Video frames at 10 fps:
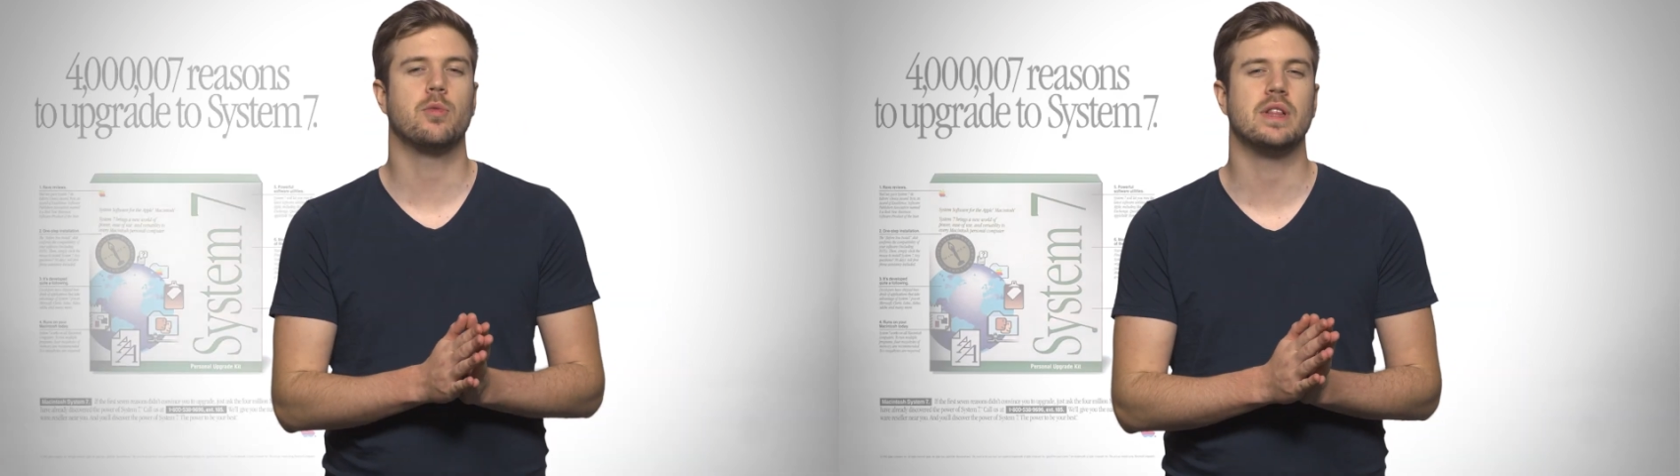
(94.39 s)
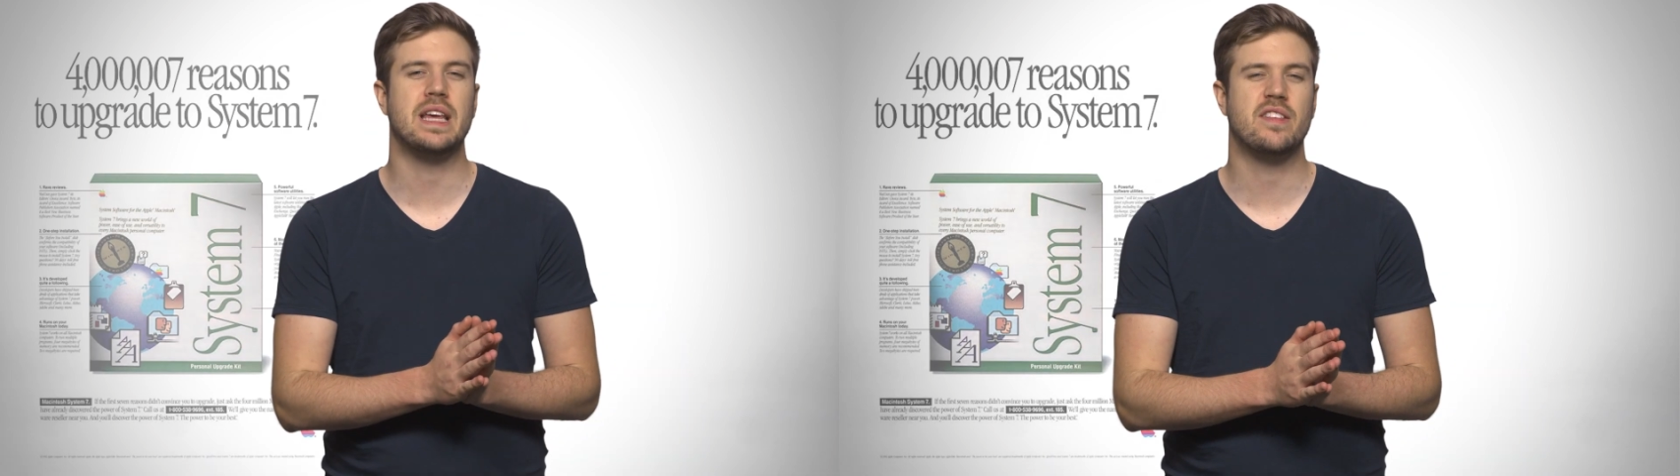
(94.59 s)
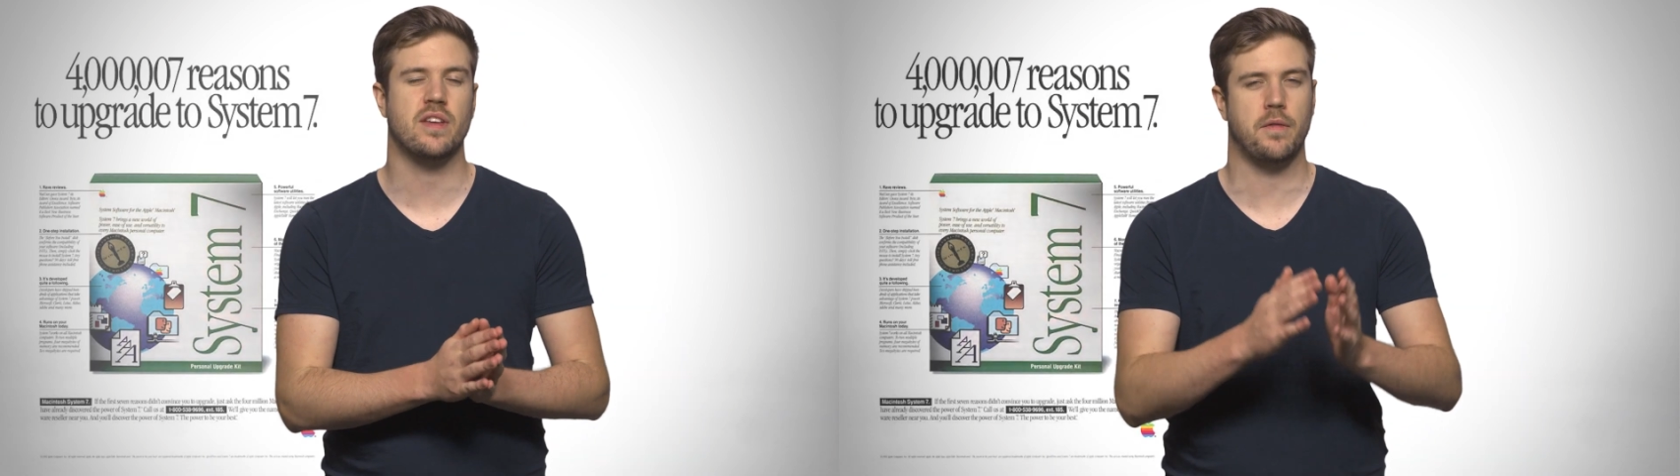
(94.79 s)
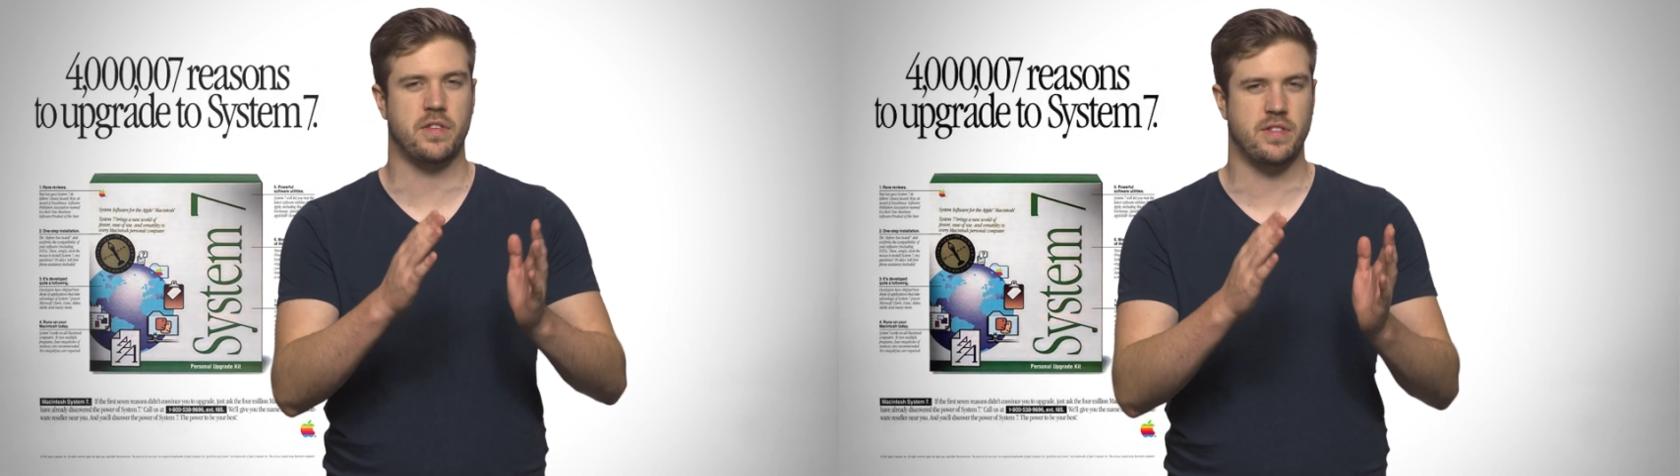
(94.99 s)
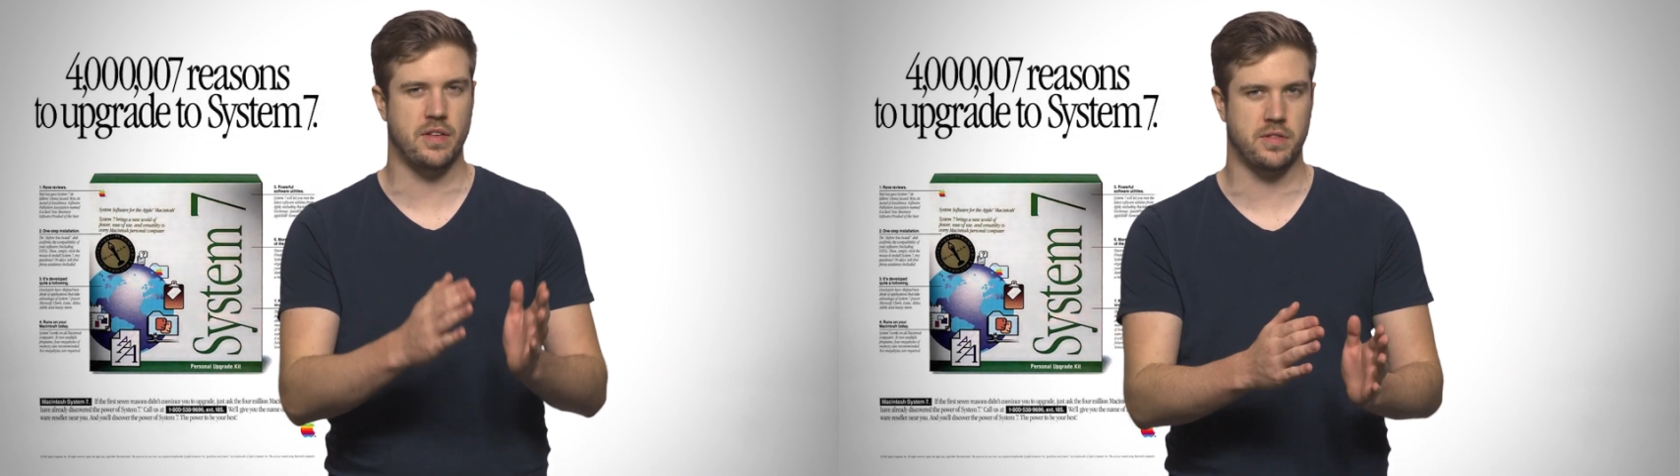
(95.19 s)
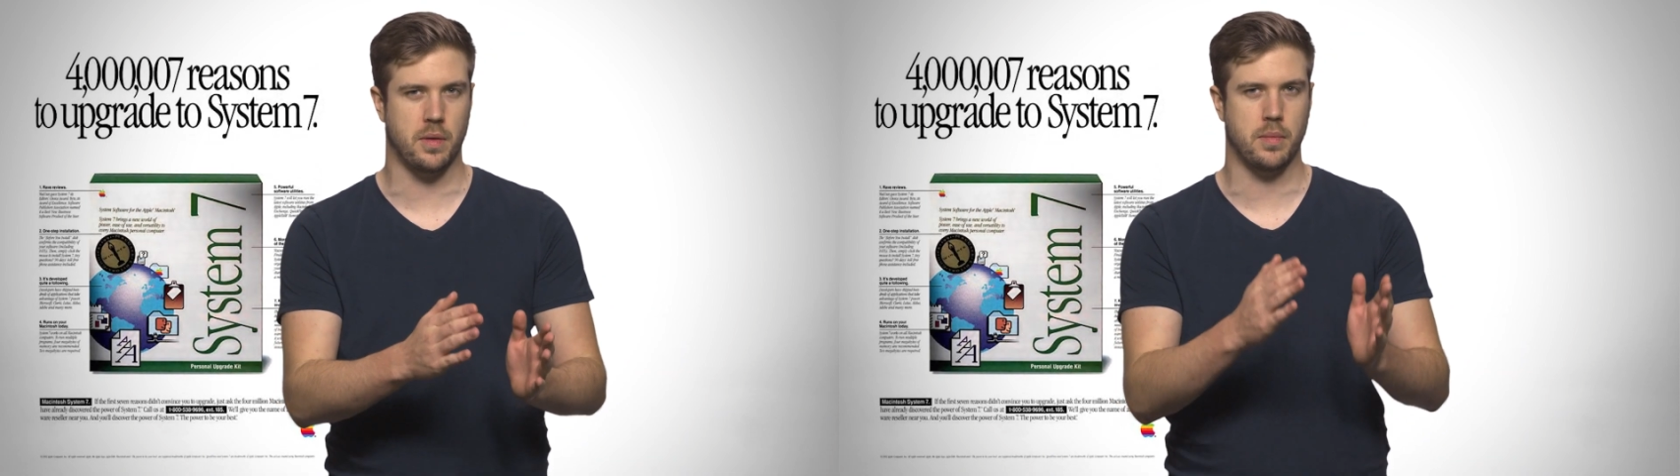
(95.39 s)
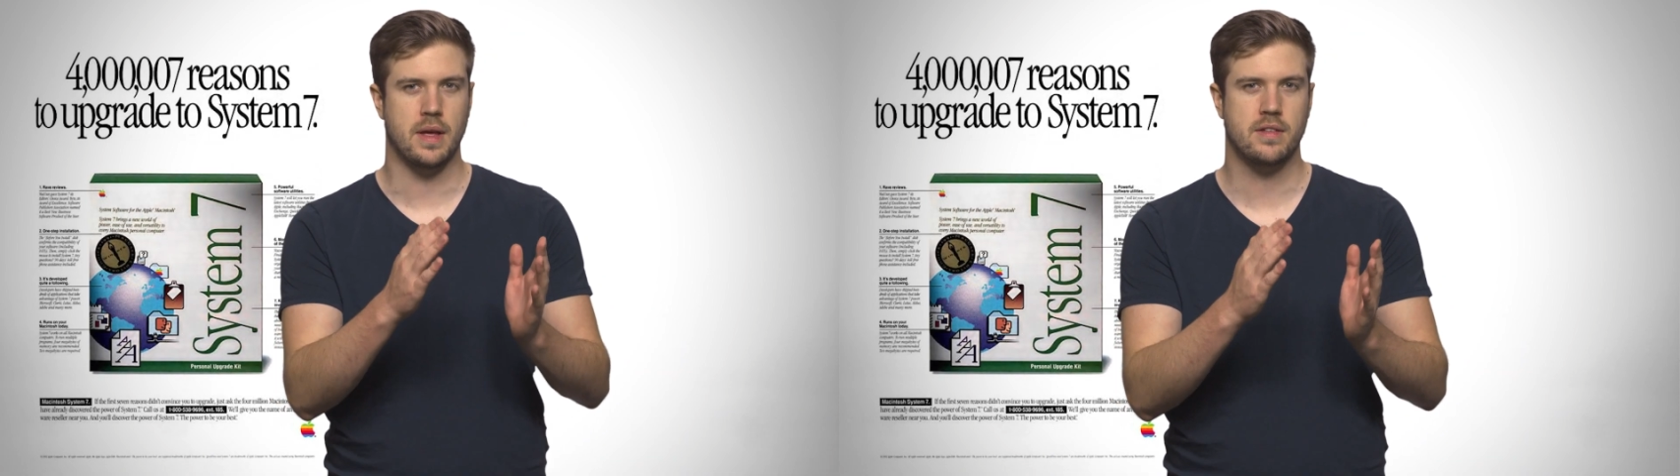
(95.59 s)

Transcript: the release of System